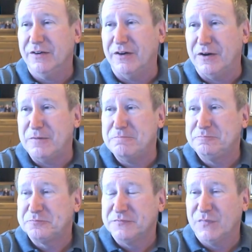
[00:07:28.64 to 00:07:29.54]

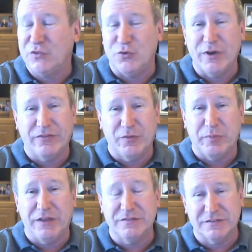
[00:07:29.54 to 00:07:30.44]
Do you have the
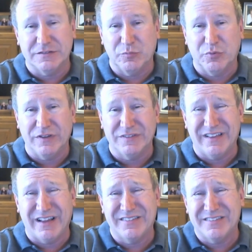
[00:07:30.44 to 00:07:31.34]
basics in
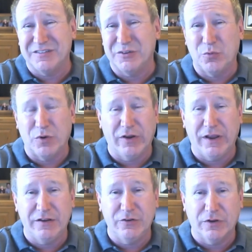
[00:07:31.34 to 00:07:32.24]
place? That's still where
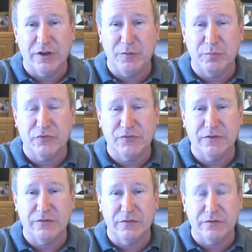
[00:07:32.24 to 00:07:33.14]
80 or
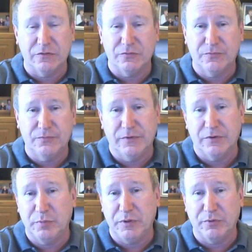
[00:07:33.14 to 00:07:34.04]
90% of
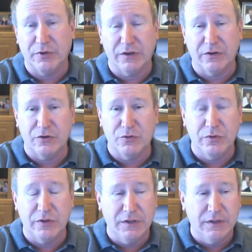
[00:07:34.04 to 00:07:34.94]
people get
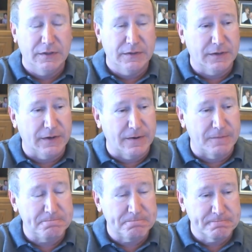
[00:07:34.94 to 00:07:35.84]
owned.
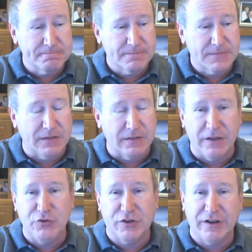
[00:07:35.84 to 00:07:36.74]
And
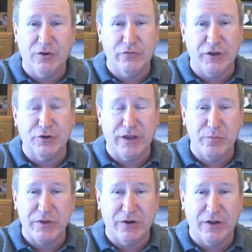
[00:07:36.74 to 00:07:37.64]
then you can elevate your
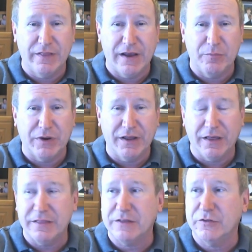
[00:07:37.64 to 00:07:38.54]
game beyond that. But
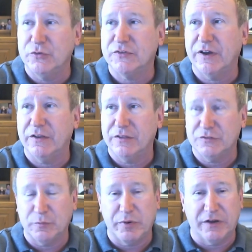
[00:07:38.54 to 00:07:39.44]
I think those kind of
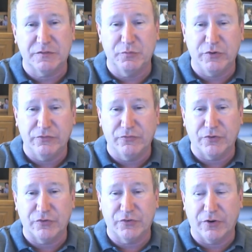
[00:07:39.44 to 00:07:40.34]
things are possible even
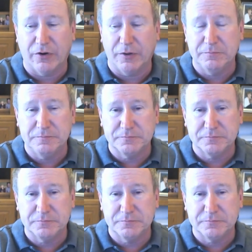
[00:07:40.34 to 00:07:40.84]
for a startup.